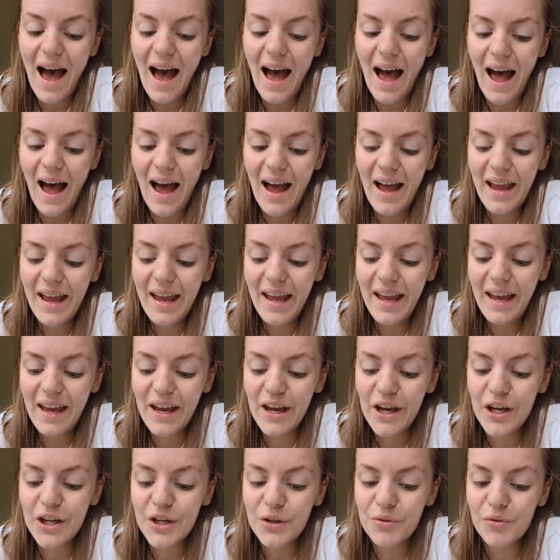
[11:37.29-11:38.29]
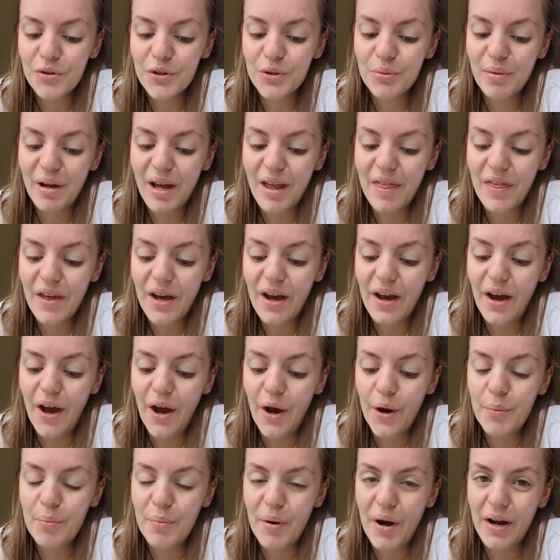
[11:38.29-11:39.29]
I heard a rumour that
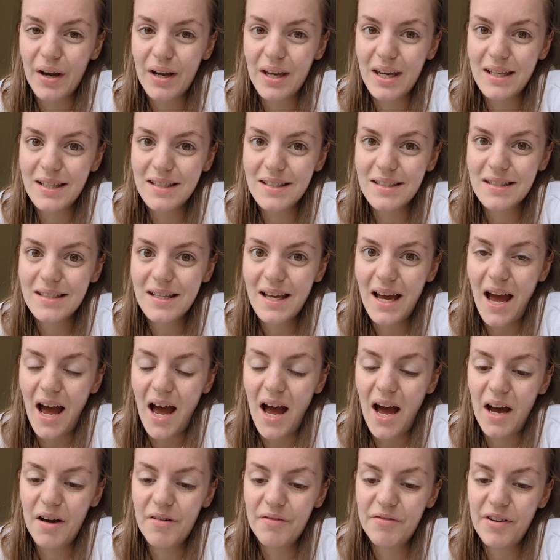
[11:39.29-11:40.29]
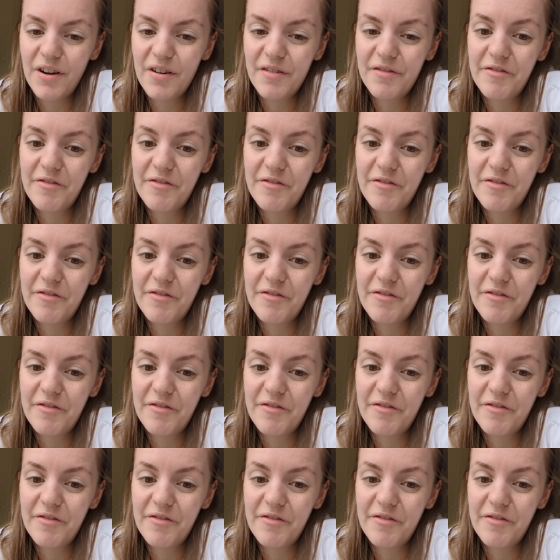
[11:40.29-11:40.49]
Home Bargains have